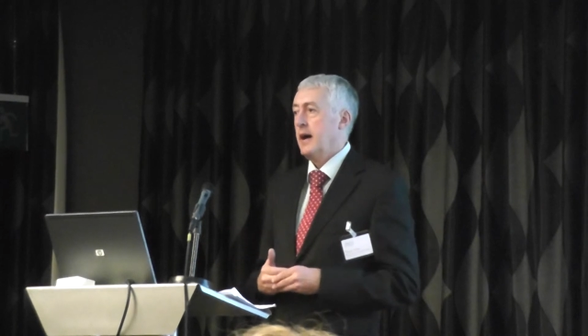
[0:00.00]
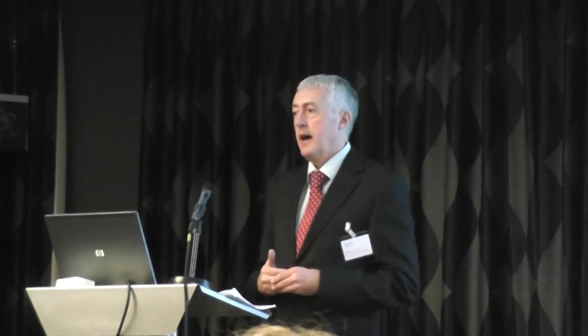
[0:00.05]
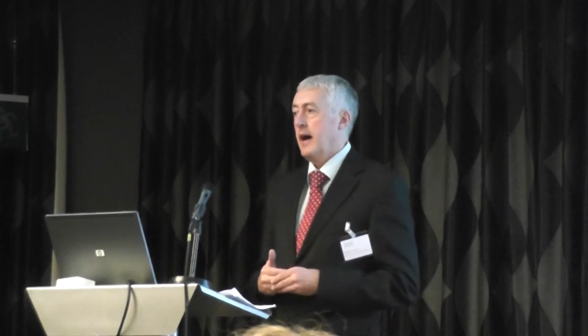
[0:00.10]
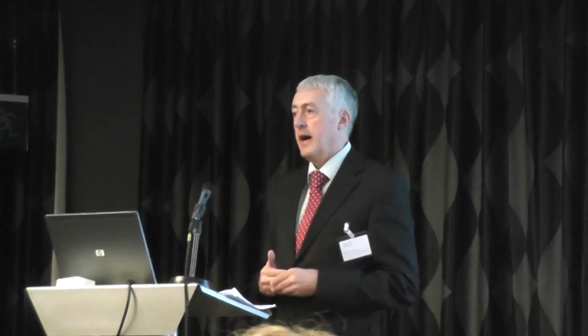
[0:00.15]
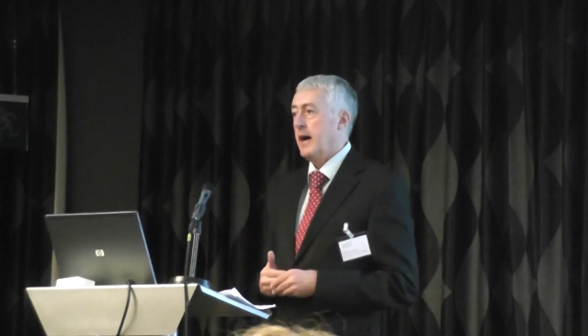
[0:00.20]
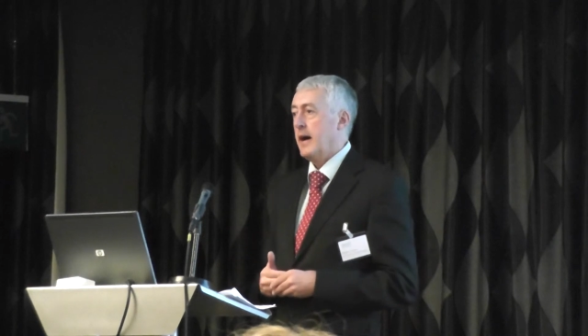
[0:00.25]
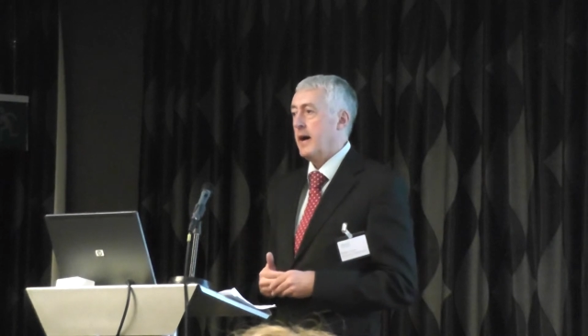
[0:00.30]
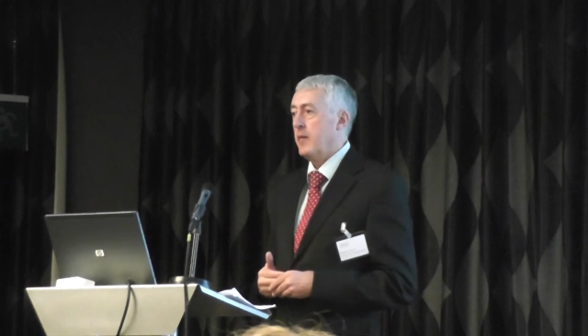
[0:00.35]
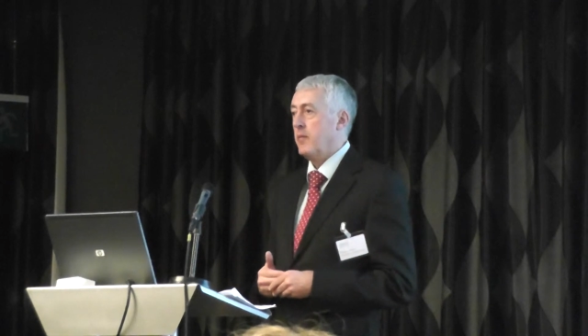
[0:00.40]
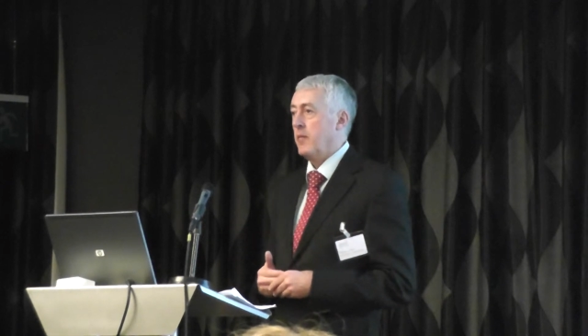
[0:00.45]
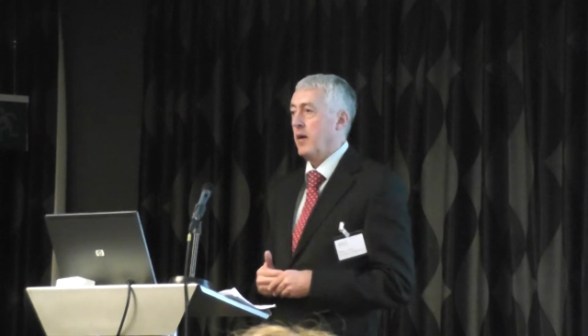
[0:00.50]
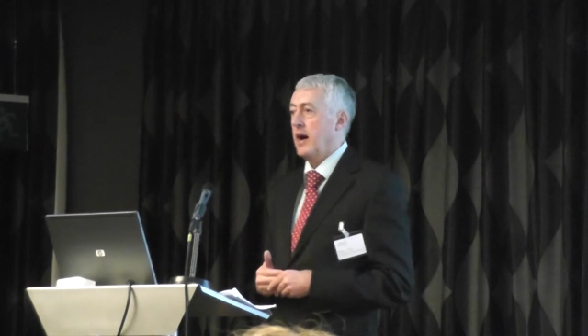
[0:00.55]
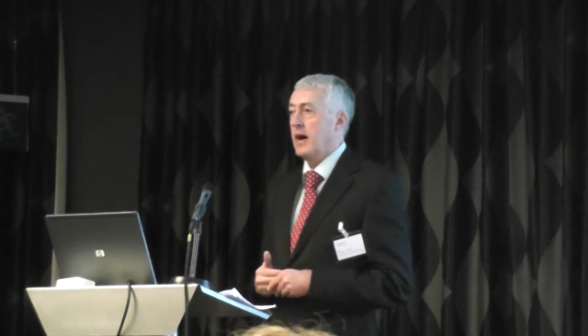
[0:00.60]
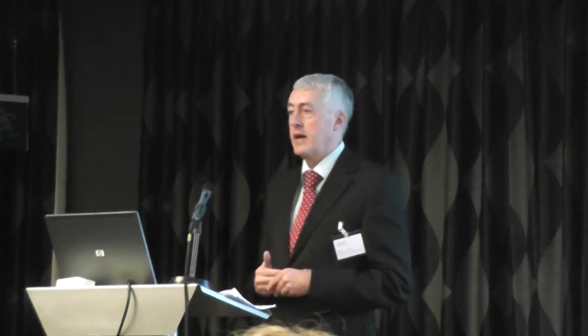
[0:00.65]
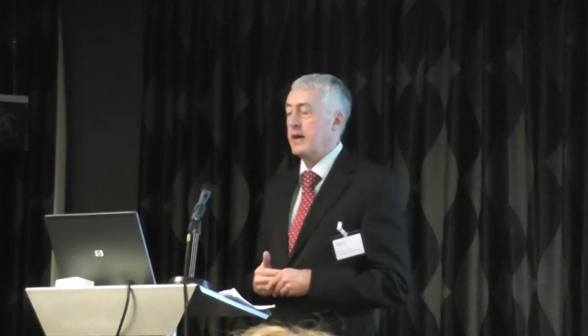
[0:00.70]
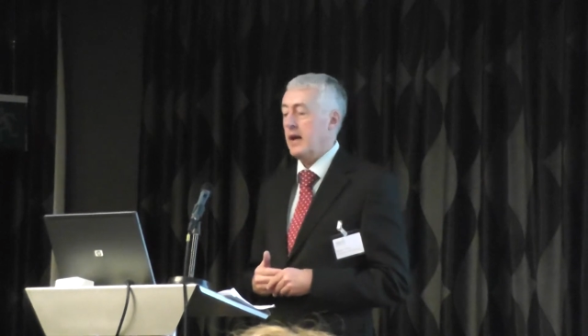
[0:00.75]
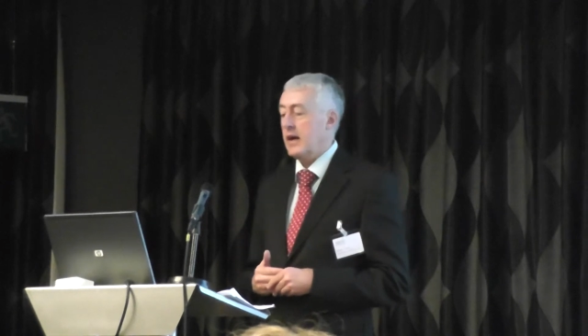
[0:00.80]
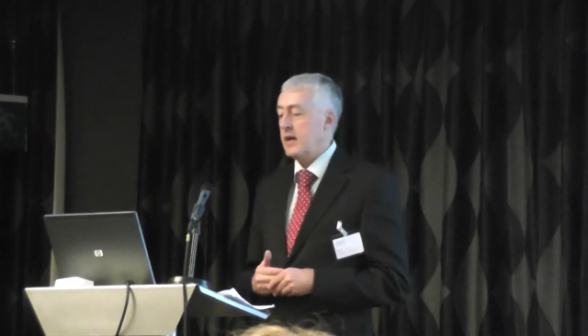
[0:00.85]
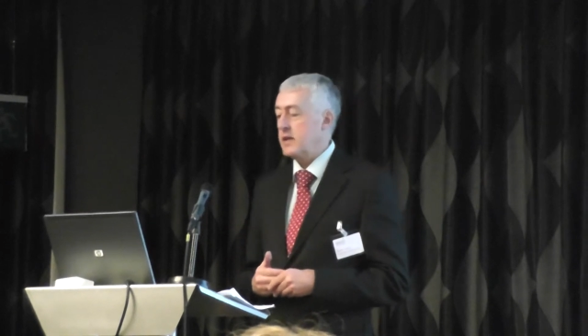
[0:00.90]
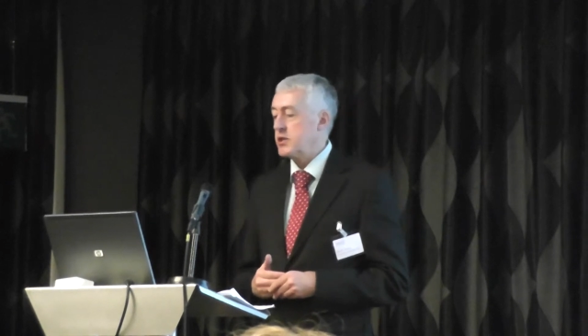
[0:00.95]

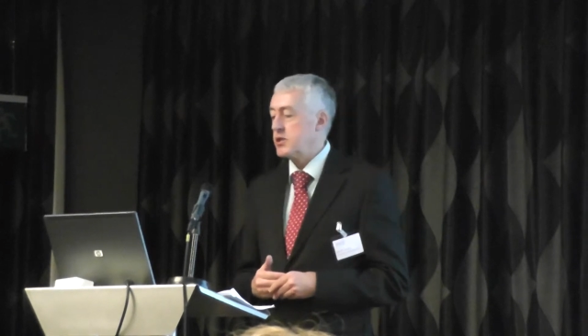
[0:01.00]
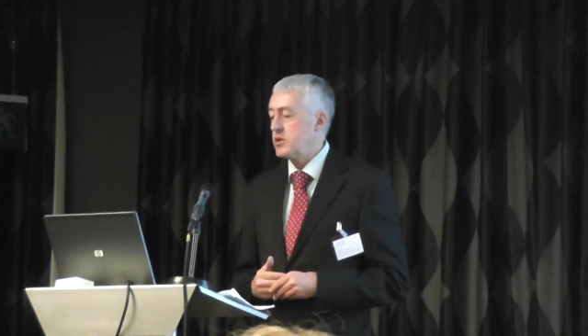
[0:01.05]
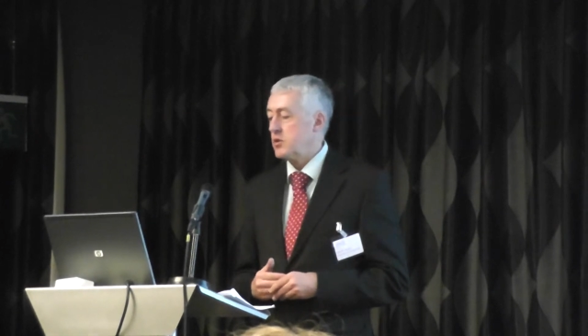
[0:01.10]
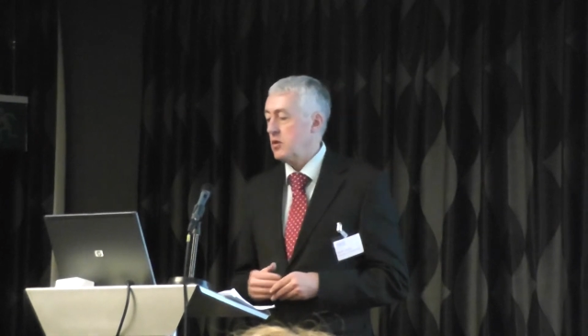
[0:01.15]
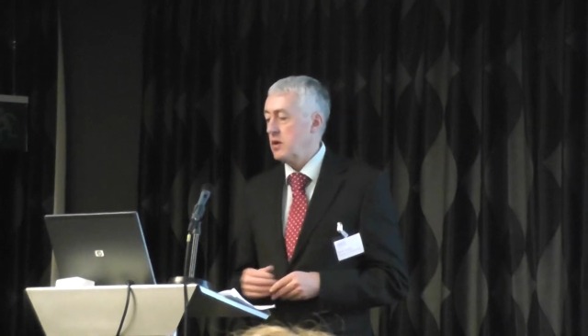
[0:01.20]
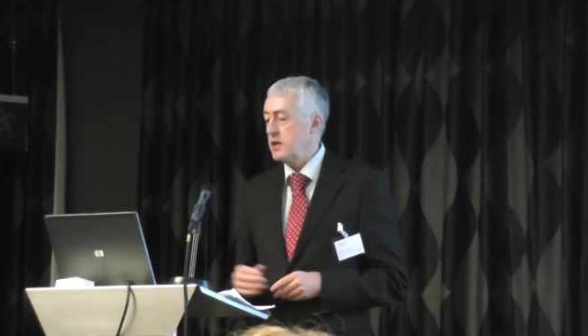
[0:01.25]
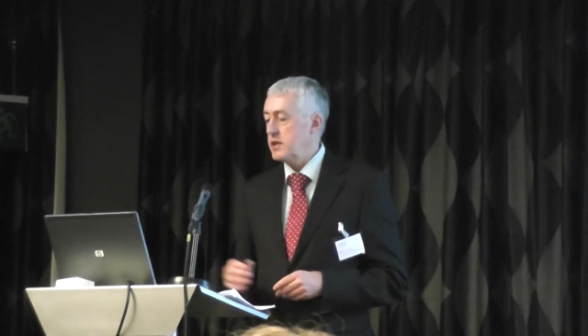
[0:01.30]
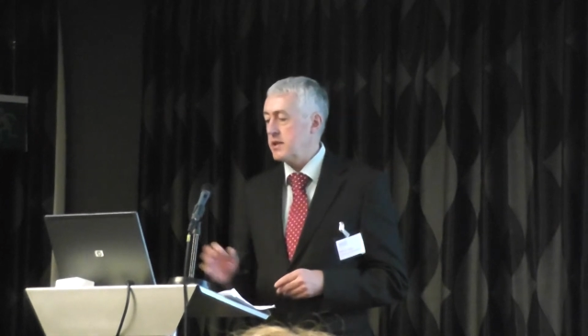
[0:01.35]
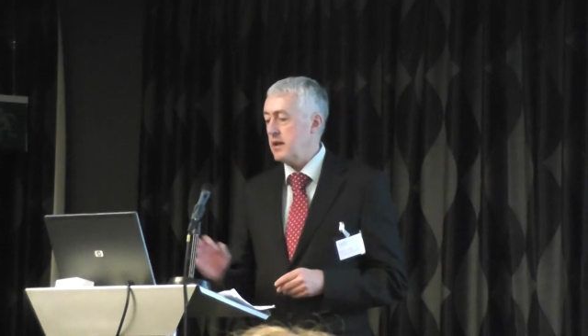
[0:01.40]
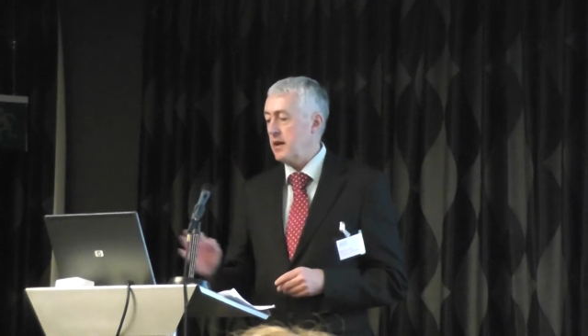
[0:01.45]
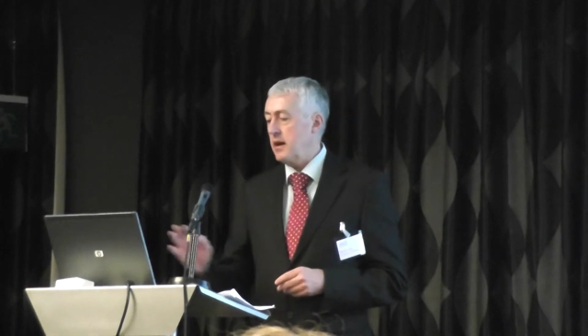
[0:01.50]
And so